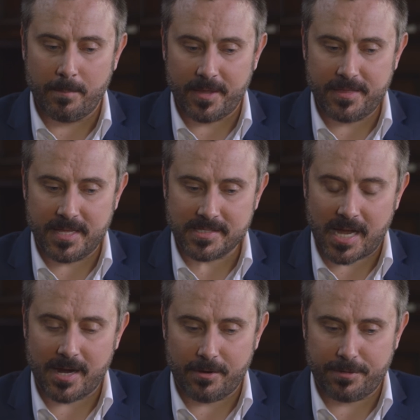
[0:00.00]
But the
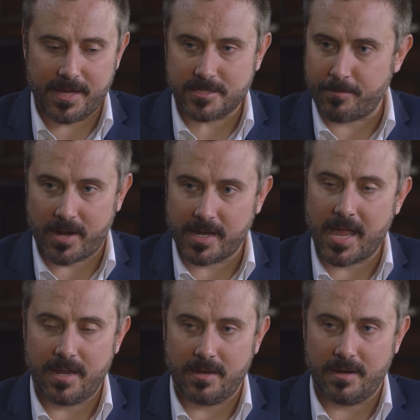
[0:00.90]
entire thing is
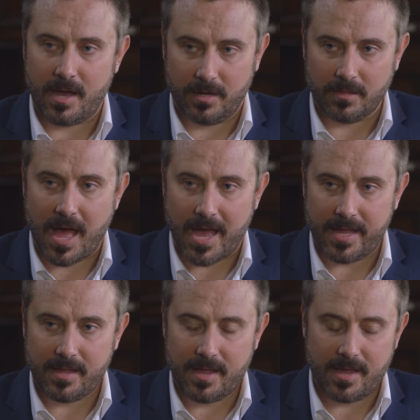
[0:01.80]
predicated on a
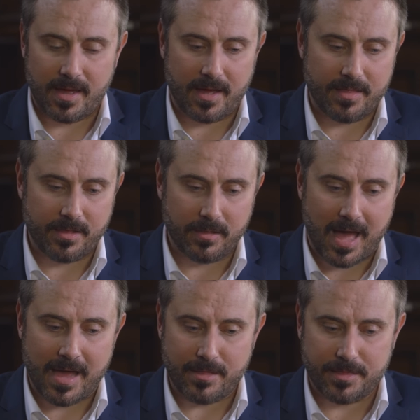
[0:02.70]
lie. Uh, the
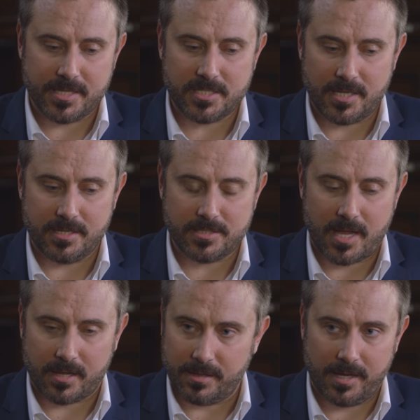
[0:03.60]
lie that this is
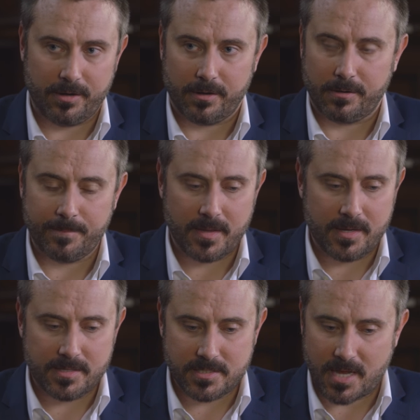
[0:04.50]
a cleaner,
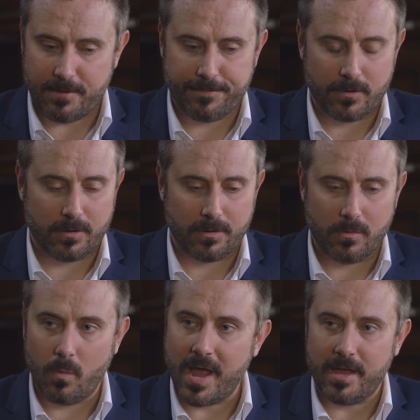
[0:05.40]

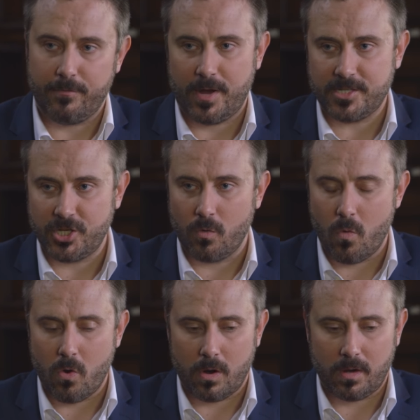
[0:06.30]
safer way of waging
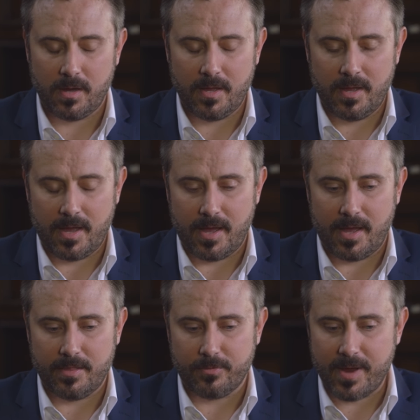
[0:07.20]
war.
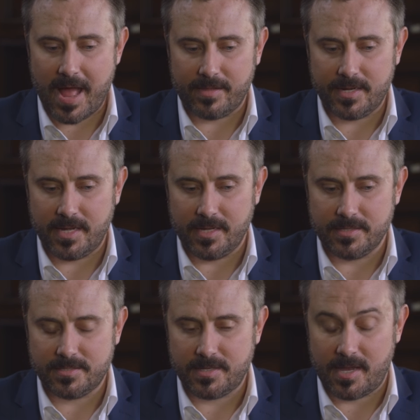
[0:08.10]
Uh, the reality
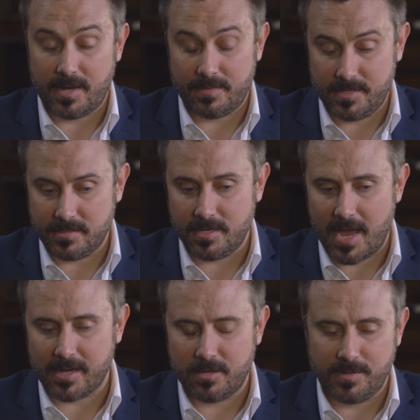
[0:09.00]
is, and, and the, the,
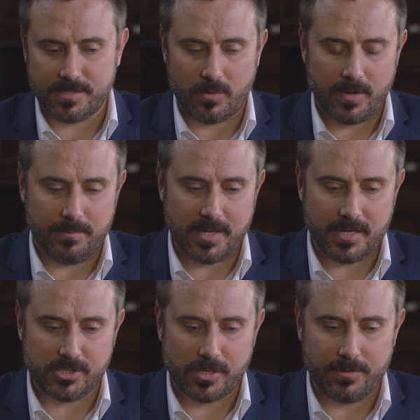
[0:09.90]
documents that we
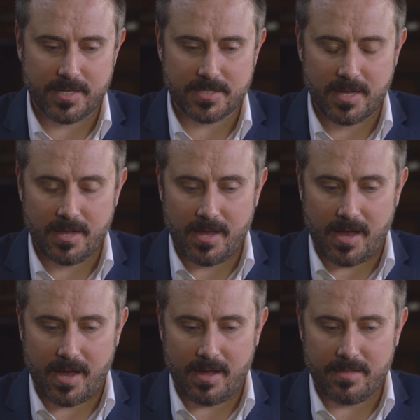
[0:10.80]
obtain show this,
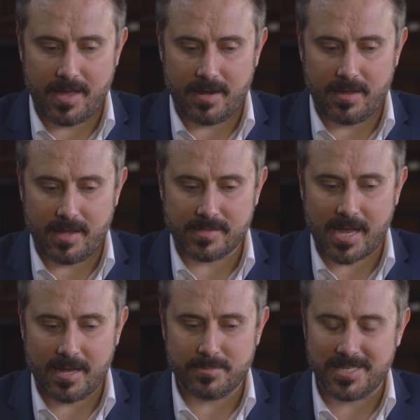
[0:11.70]
uh, that at
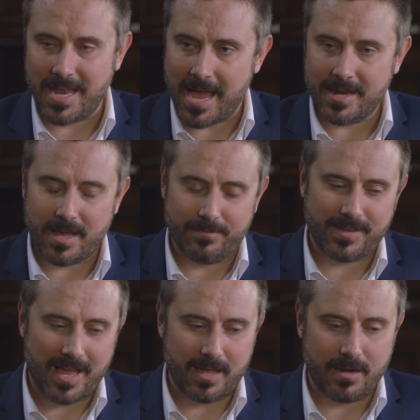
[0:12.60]
times nine out
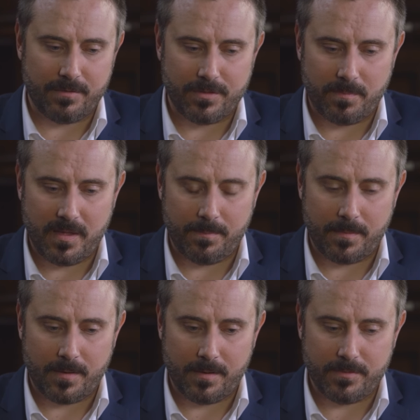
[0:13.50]
of 10 of the,
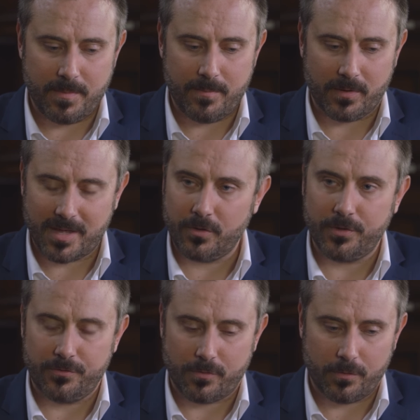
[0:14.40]
peop- uh, of the people
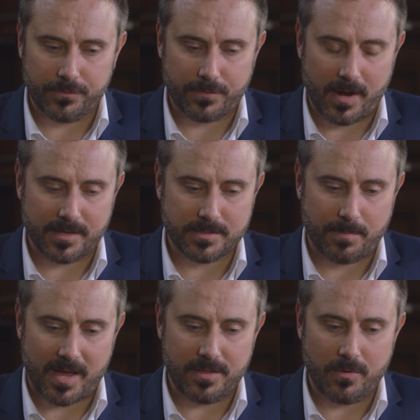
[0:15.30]
killed in drone strikes
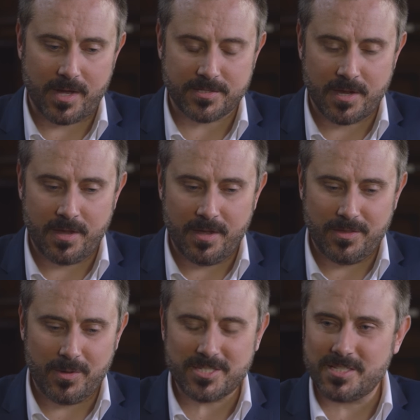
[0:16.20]
by the US
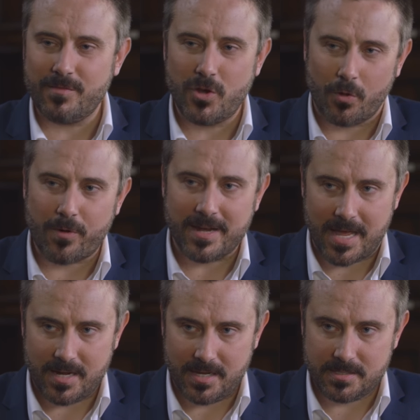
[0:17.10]
the U.S. doesn't even know their
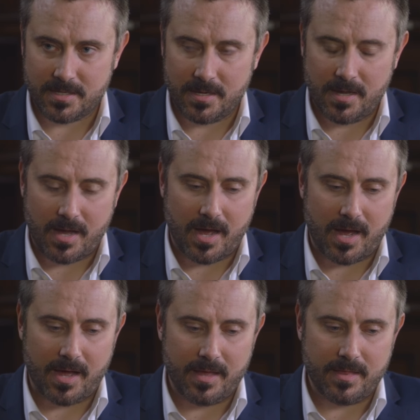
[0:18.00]
identities. Mm.
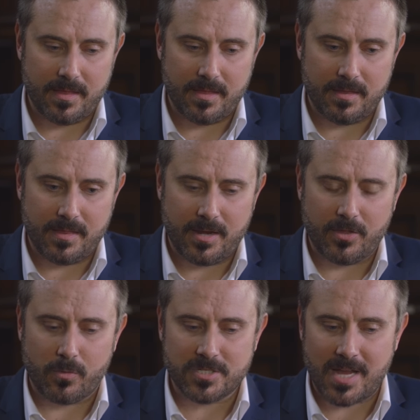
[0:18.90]
Uh, in
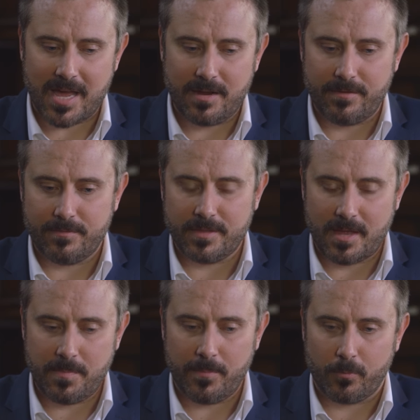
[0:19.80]
other words, nine of, of, the
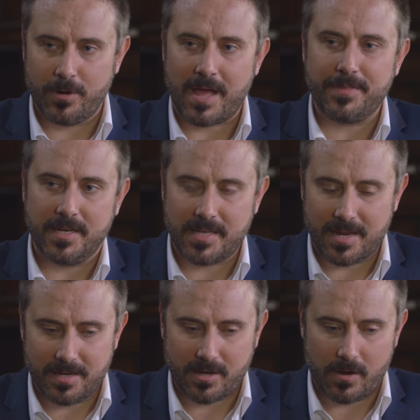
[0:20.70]
ten people were not the
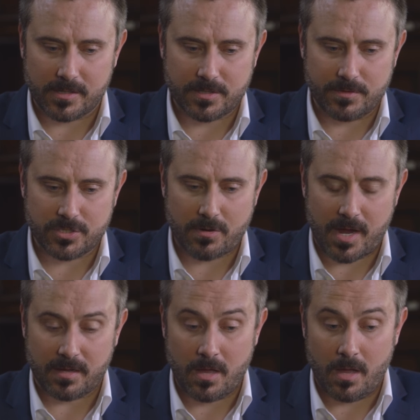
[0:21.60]
intended targets of the
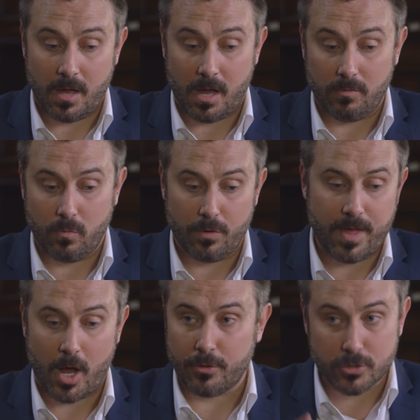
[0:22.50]
strike. Uh, were
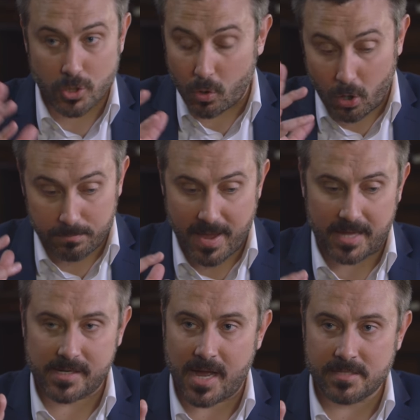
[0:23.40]
they other so-called
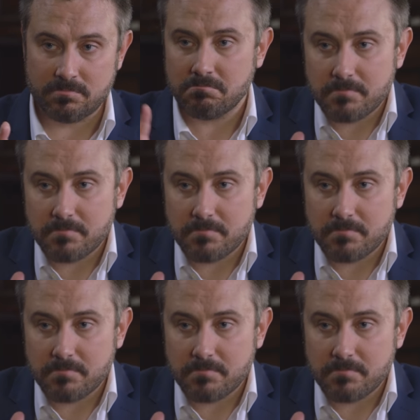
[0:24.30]
bad guys?